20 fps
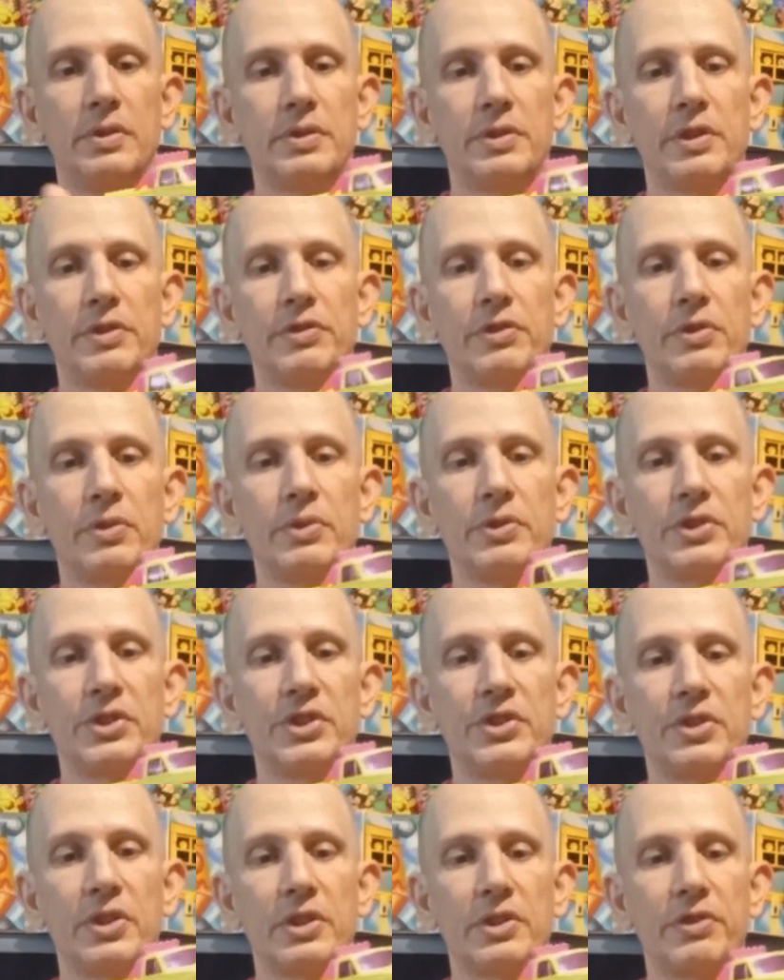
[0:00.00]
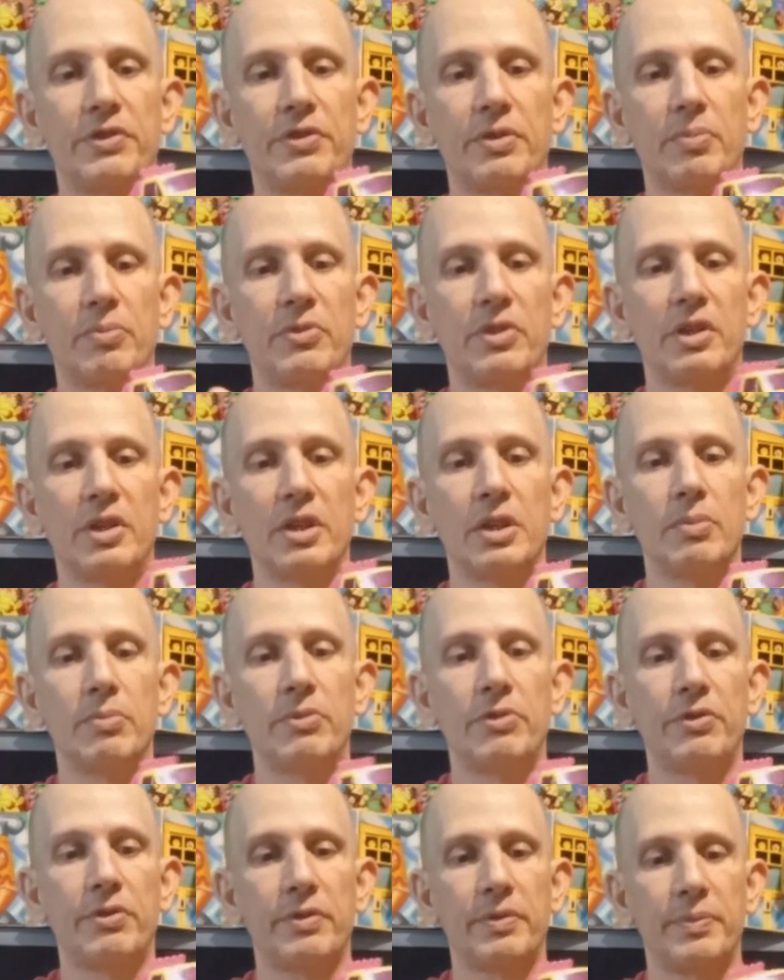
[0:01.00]
Gets a little stuck
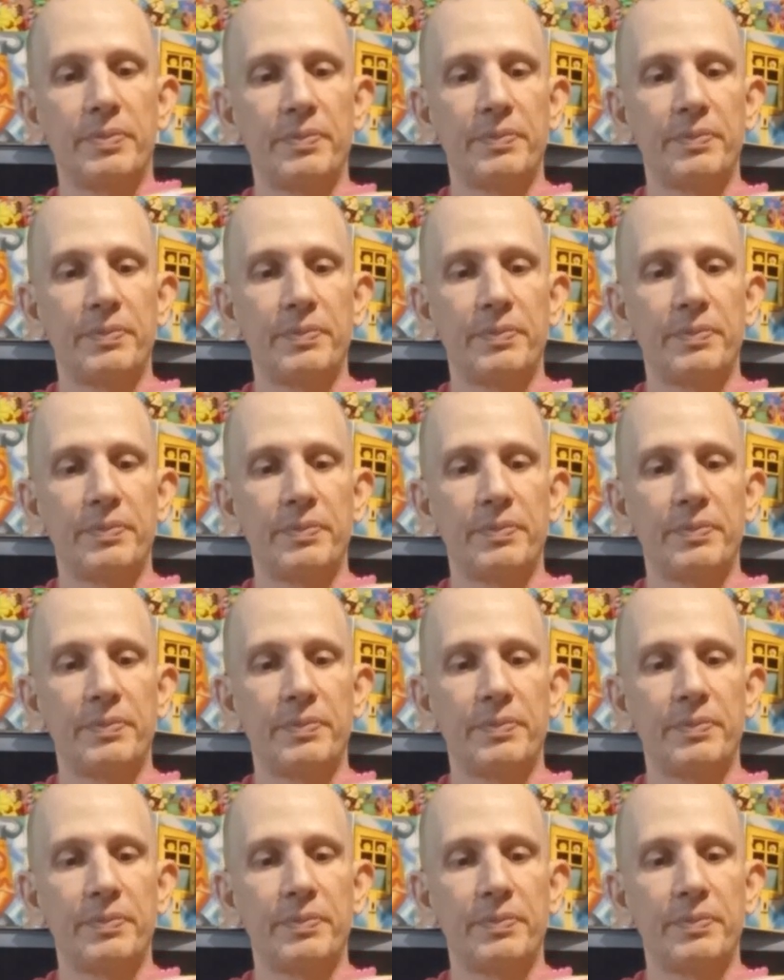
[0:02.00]
sometimes.